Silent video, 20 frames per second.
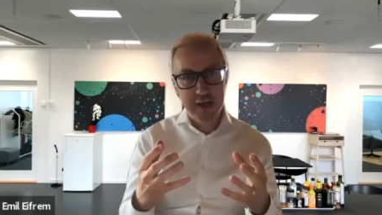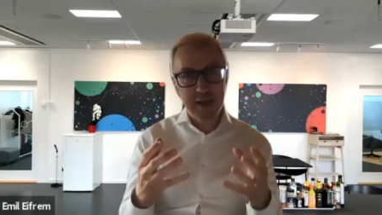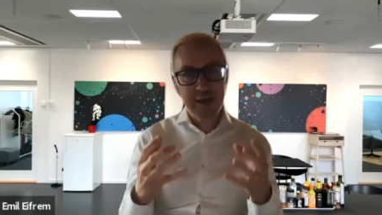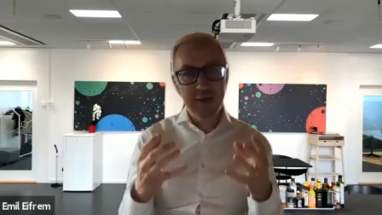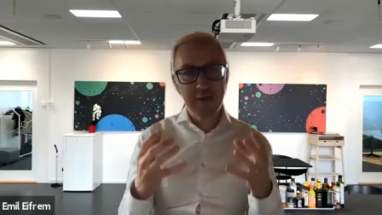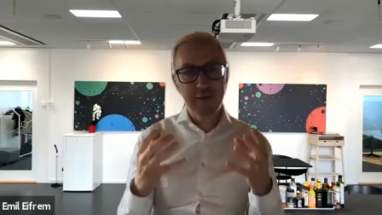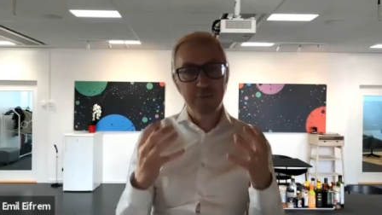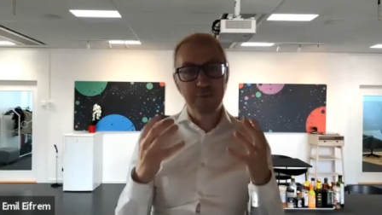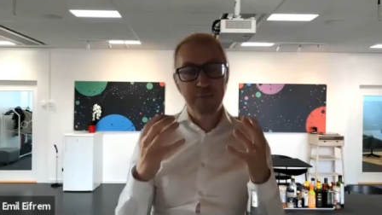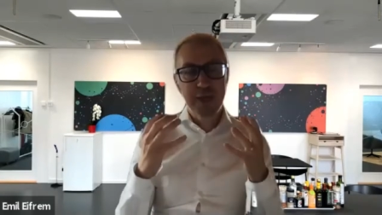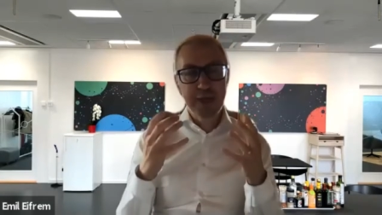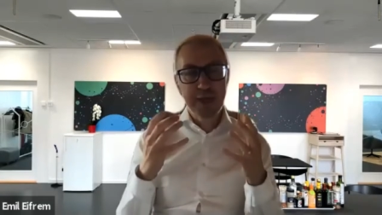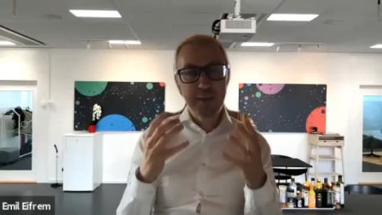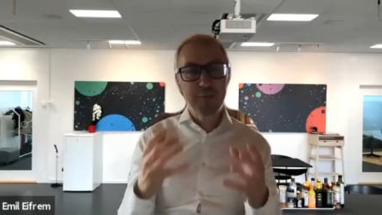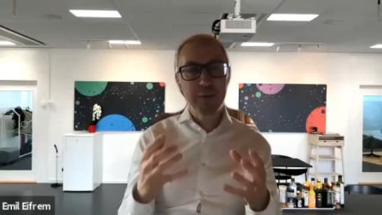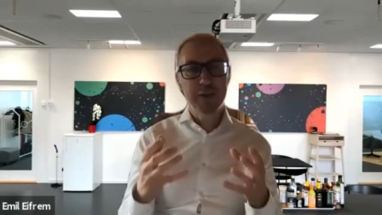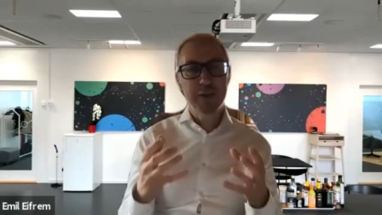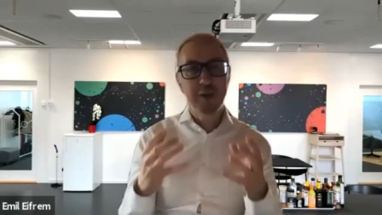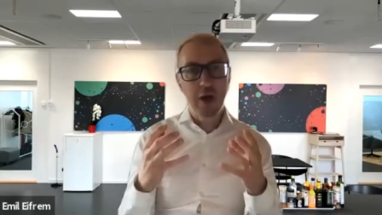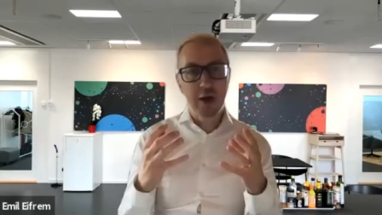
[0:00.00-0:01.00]
is
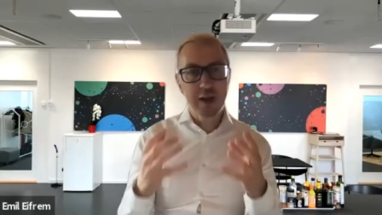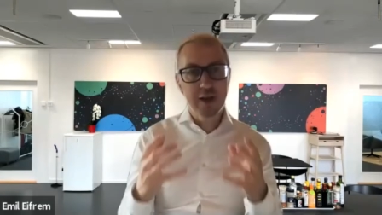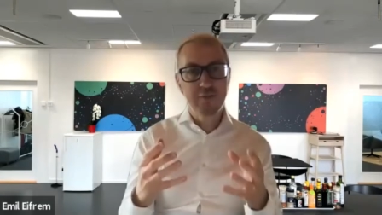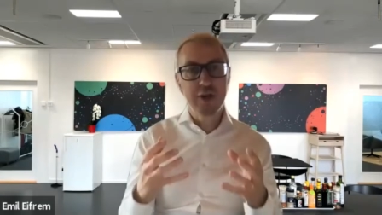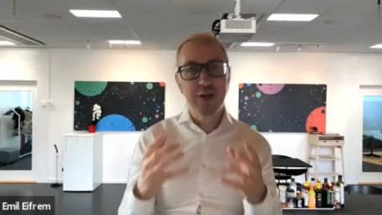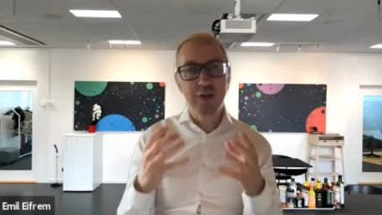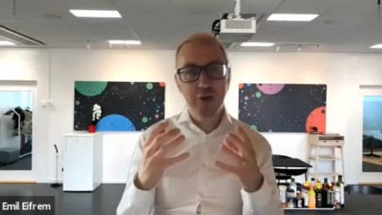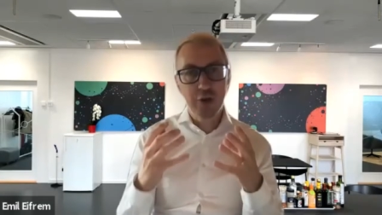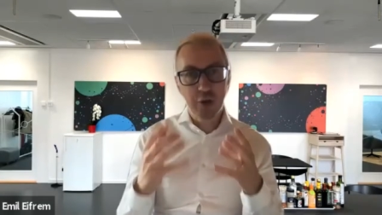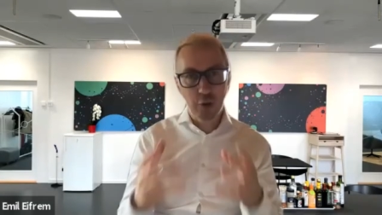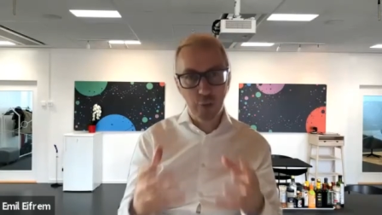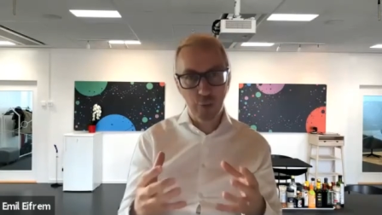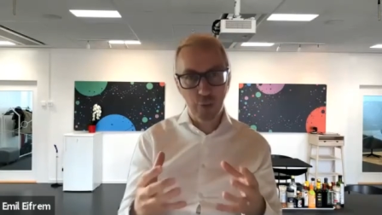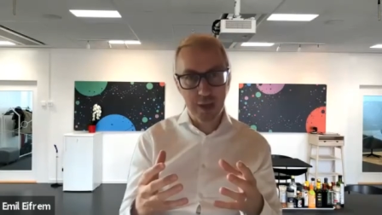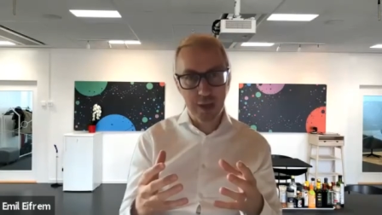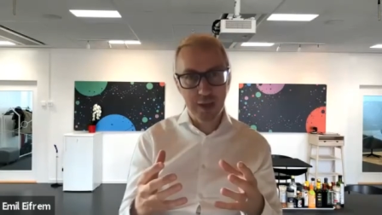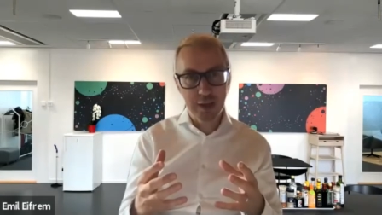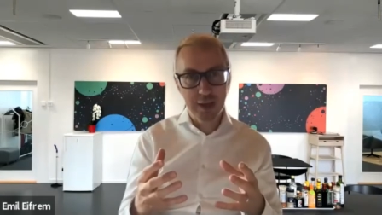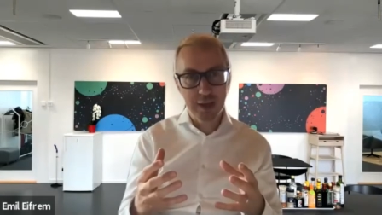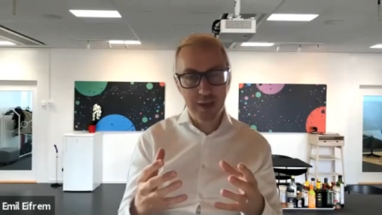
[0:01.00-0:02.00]
people not even
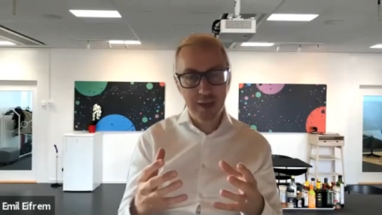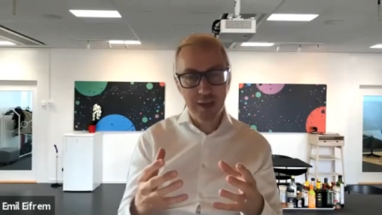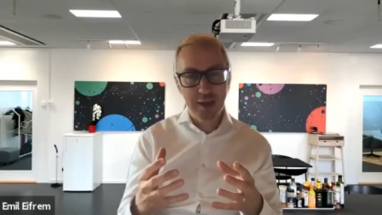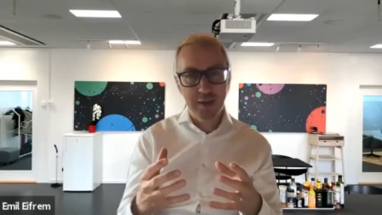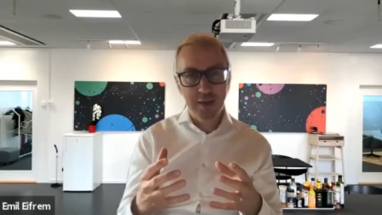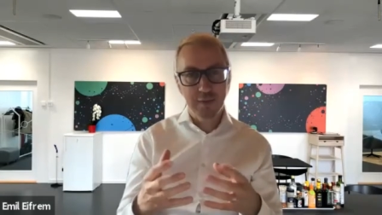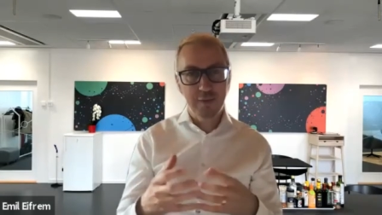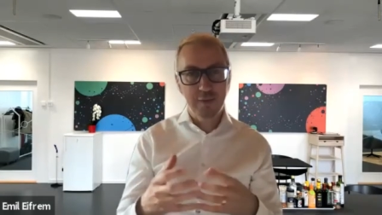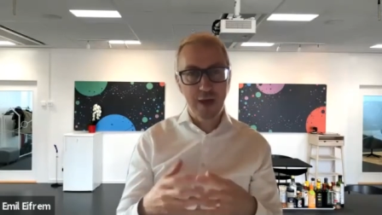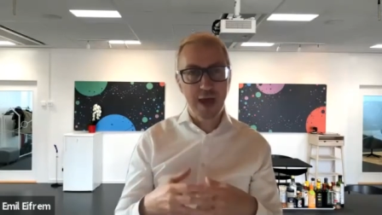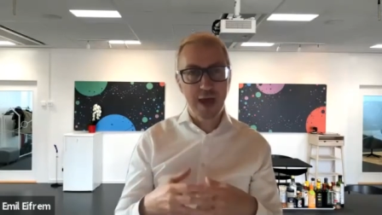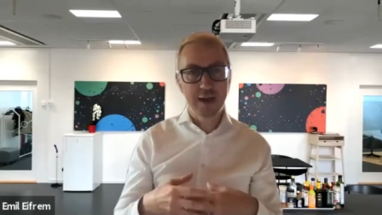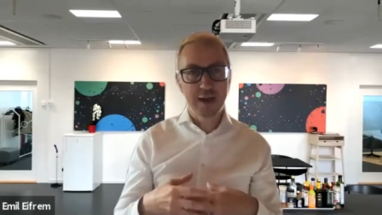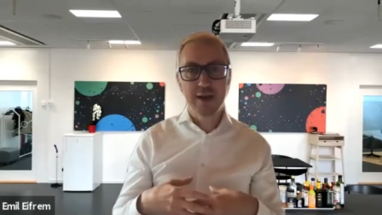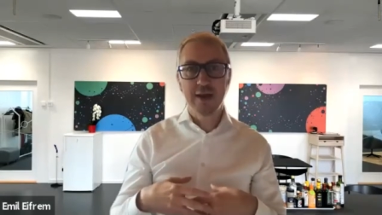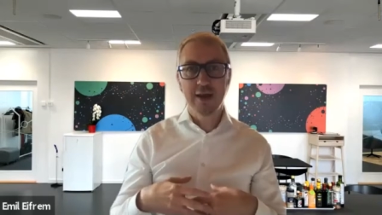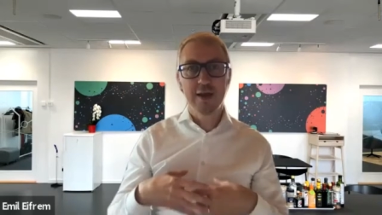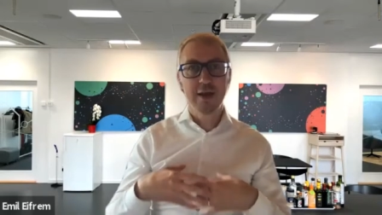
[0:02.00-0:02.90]
knowing that